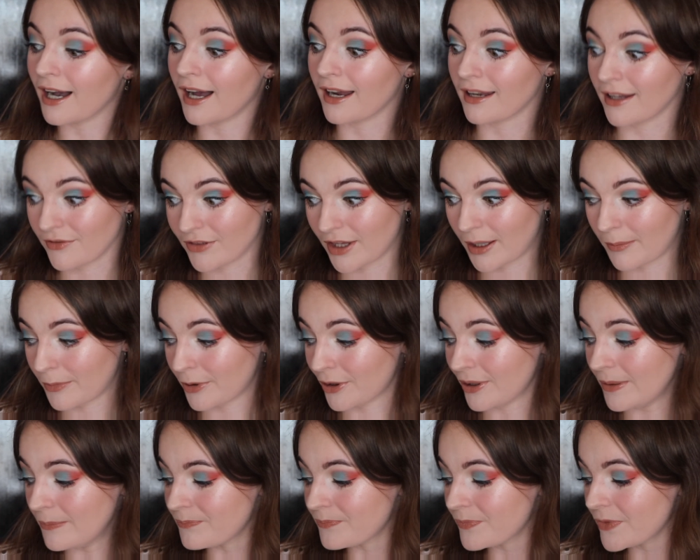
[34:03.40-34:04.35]
I love that
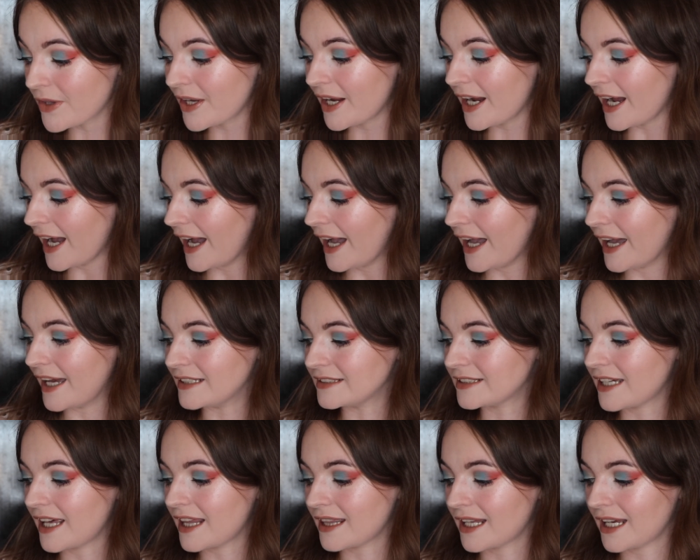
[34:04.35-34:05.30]
one. And
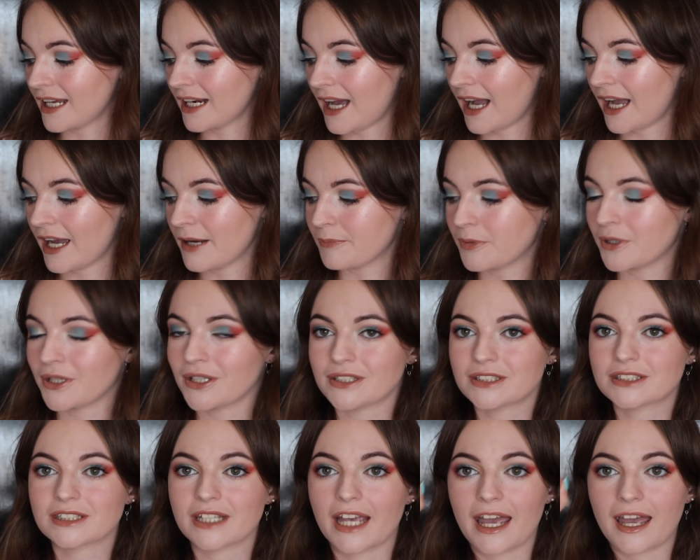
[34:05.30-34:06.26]
then I
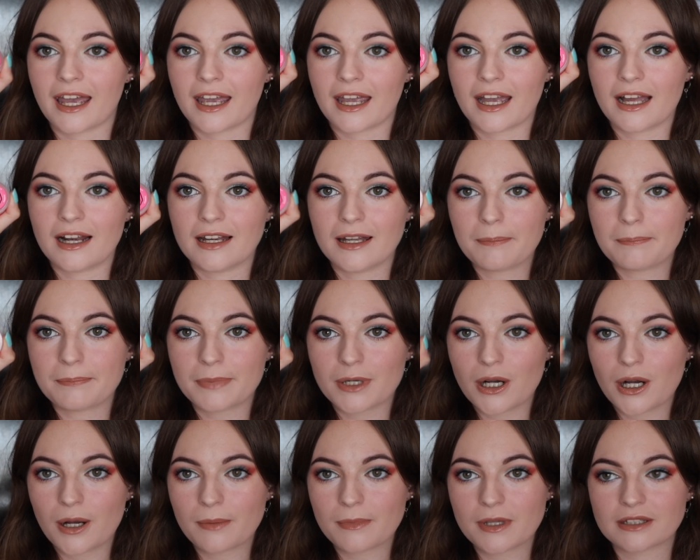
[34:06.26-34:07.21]
put a lip
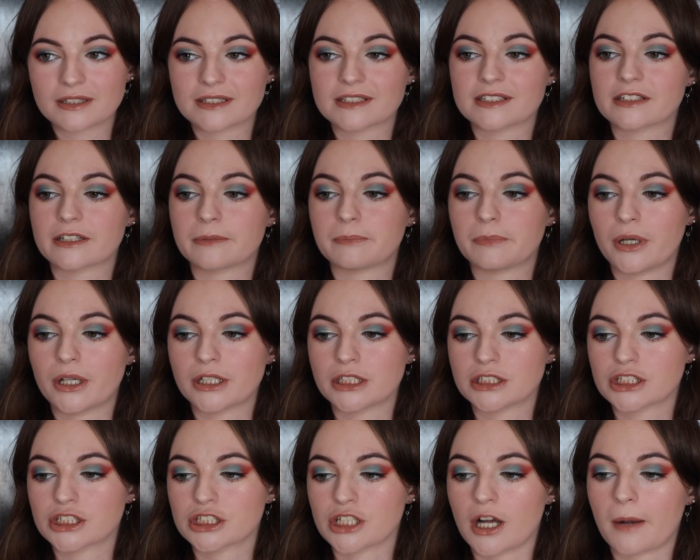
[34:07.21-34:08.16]
balm. This is the Body
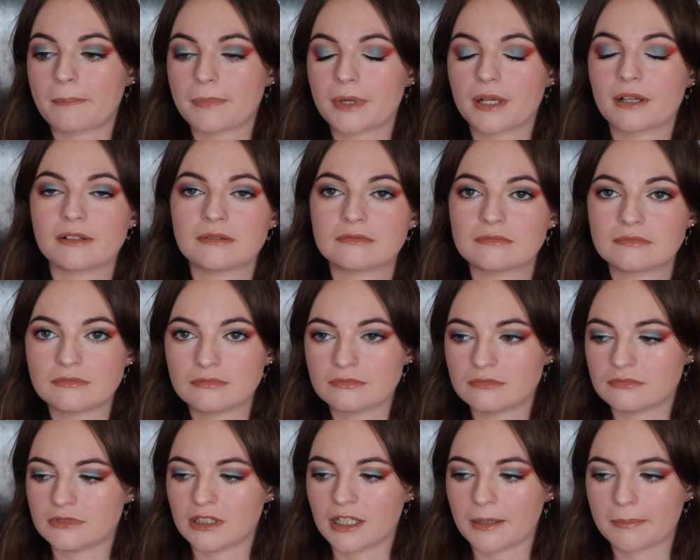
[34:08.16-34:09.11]
Shop
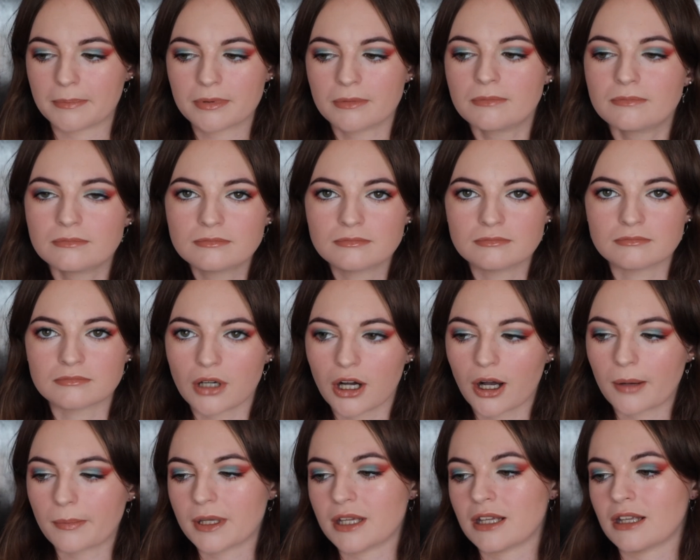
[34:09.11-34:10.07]
lip
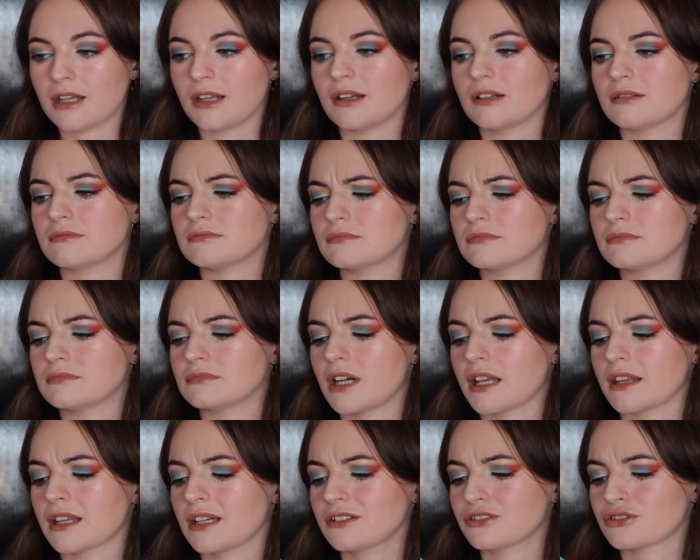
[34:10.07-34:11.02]
balm in,
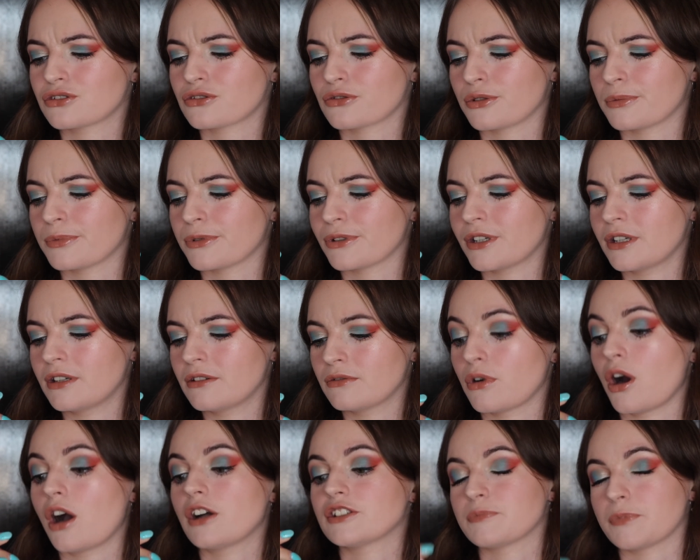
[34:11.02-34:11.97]
I think it's
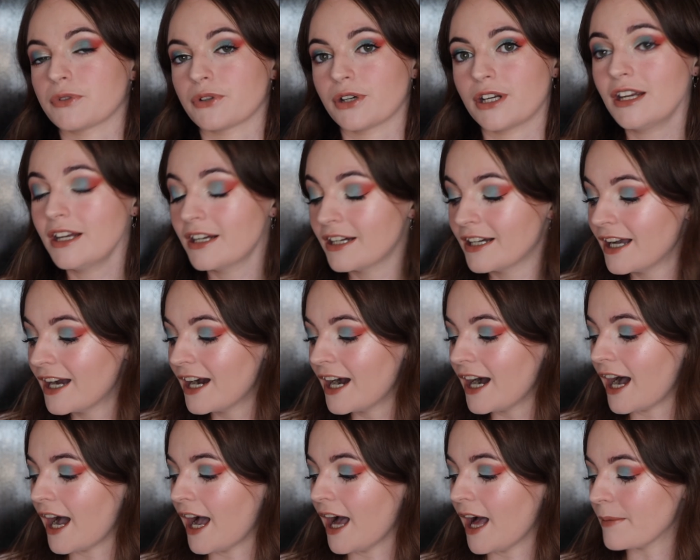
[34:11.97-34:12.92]
raspberry.
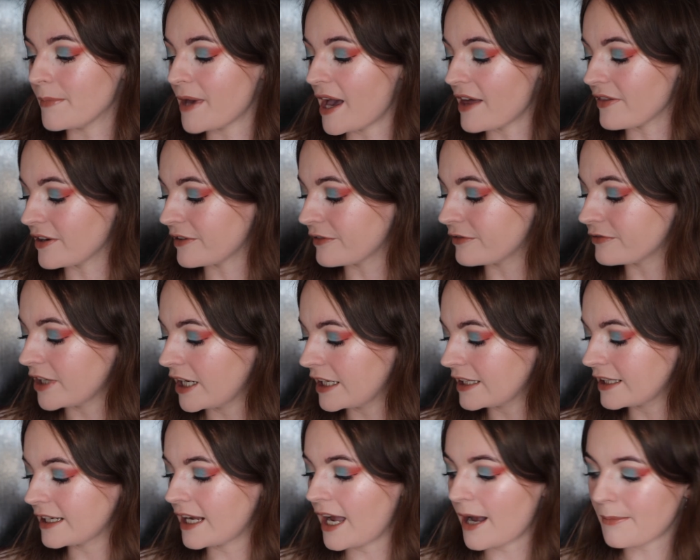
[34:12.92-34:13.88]
And then
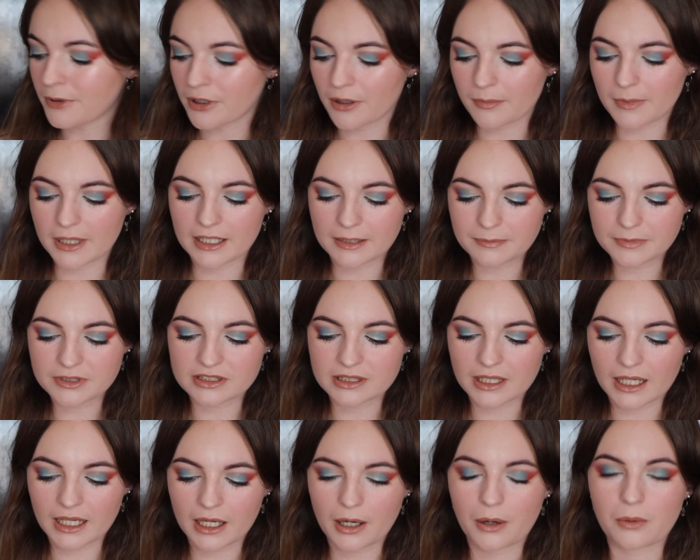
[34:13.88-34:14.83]
finally I put on my
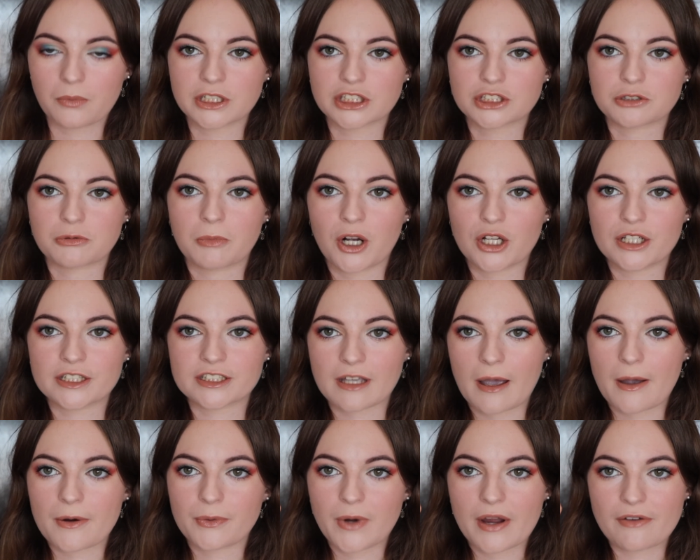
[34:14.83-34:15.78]
lipstick, which was
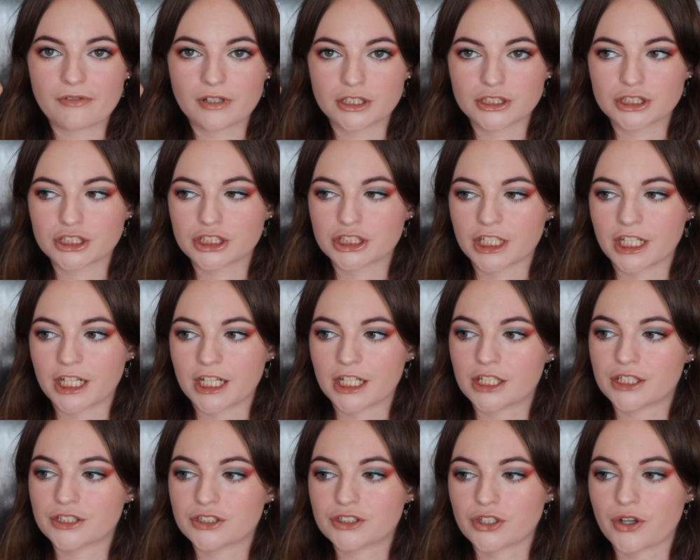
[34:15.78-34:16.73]
a
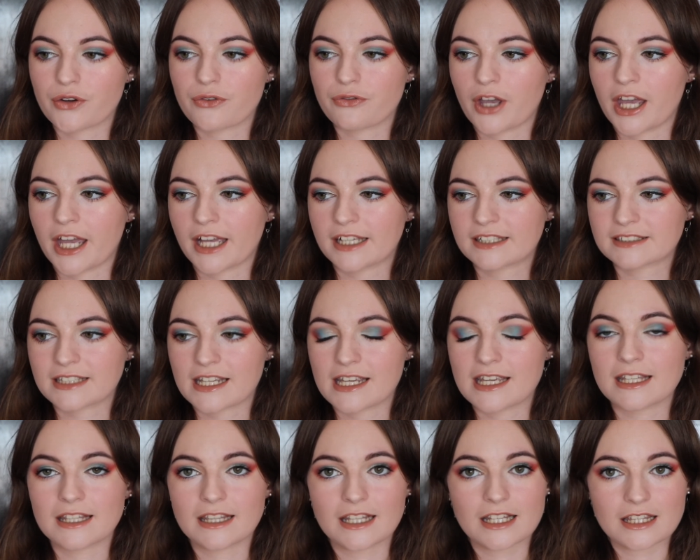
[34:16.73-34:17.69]
Revolution Soph X
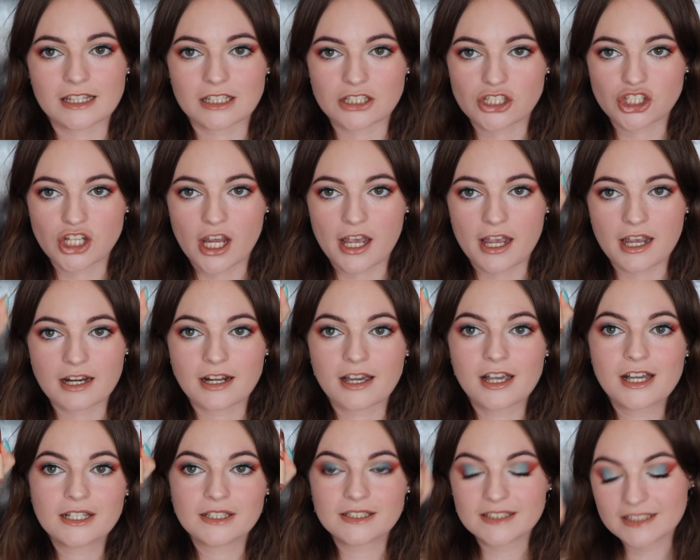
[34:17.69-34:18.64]
in the shade
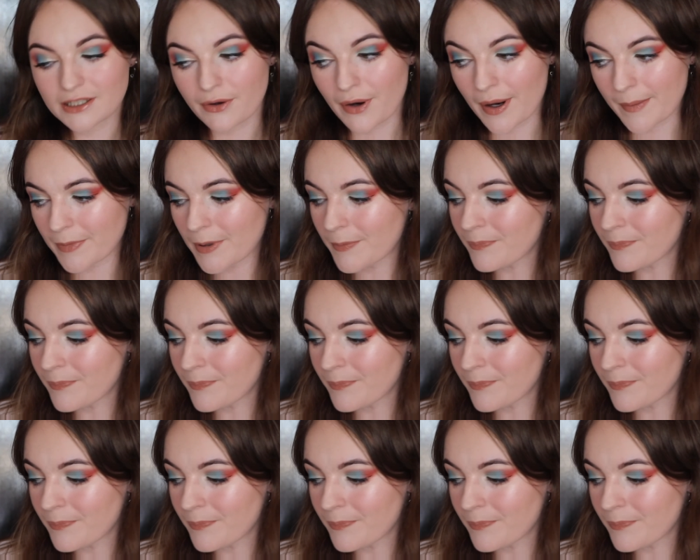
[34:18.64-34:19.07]
Syrup.